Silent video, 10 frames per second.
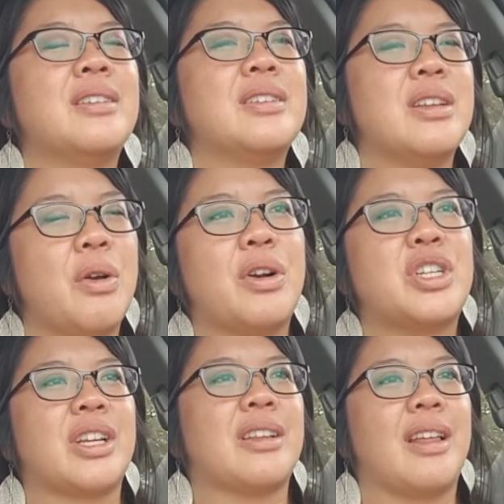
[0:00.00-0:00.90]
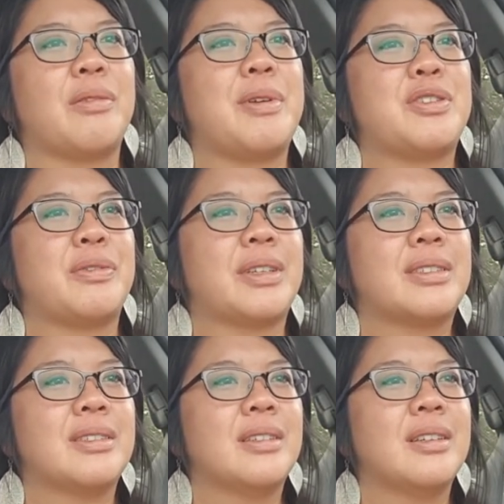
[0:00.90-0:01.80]
in order to check the length of my
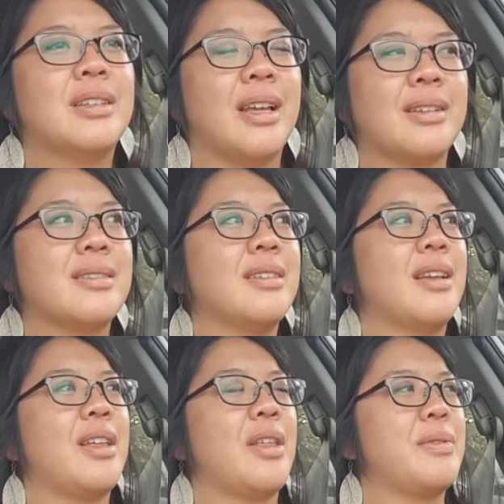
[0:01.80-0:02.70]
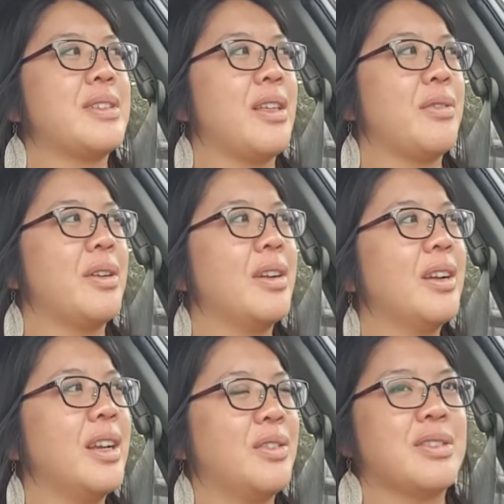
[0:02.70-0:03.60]
cervix. Yes, I thought that was the other
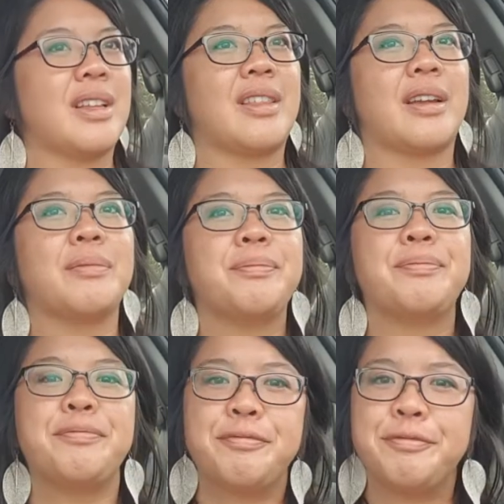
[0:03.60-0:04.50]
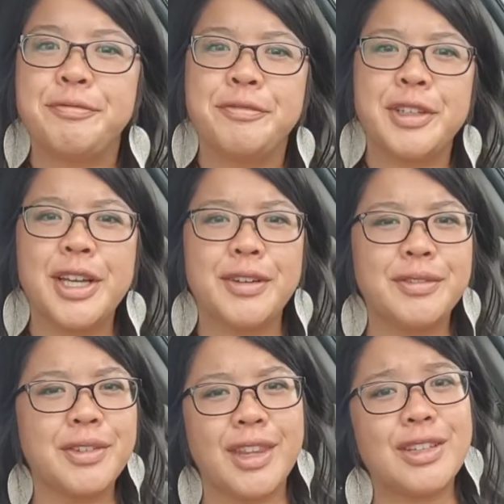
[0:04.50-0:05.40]
interesting thing. Yeah,
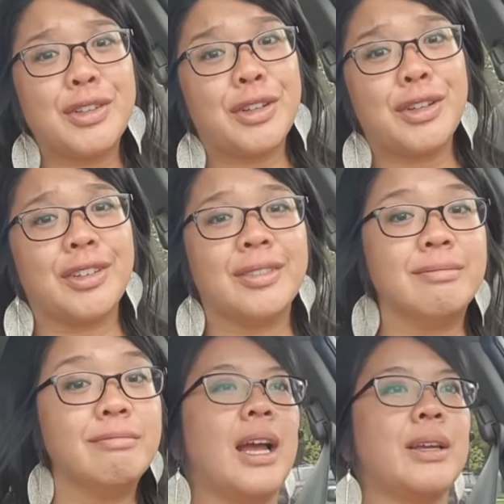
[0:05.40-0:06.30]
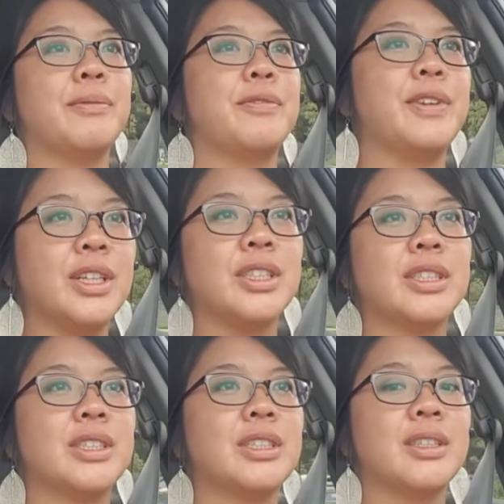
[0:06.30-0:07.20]
things you learn. I am
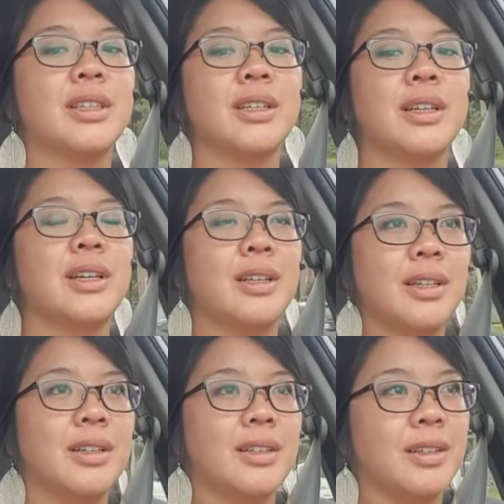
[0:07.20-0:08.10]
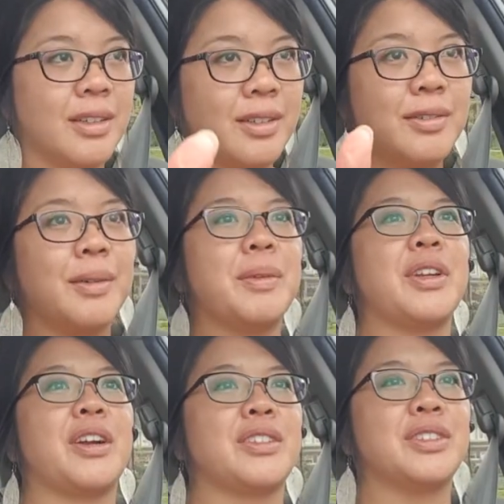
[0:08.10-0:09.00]
finished from the
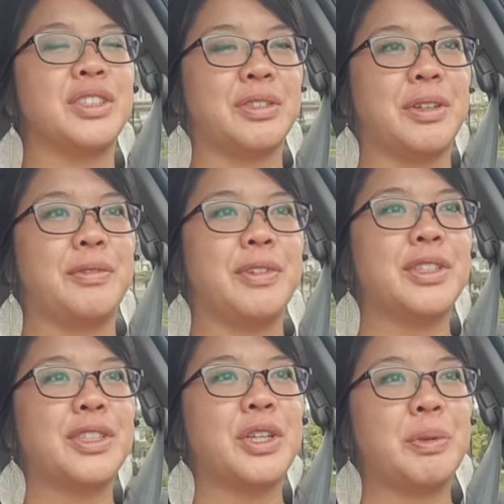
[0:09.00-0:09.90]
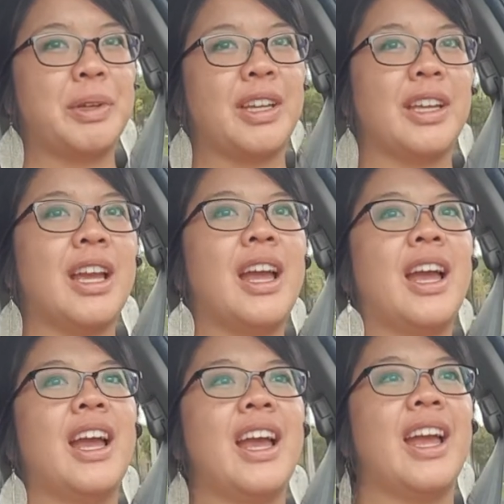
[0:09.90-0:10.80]
doctors too. I finished the OB
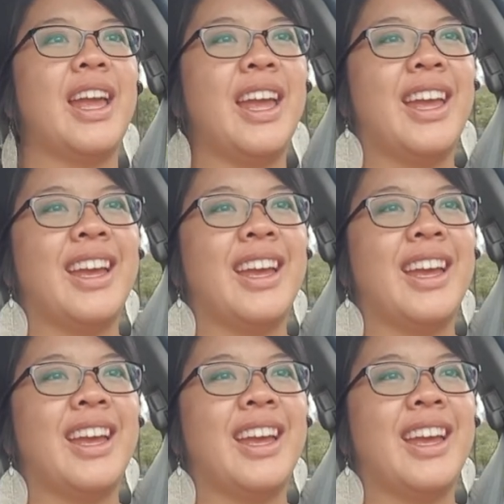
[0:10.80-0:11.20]
and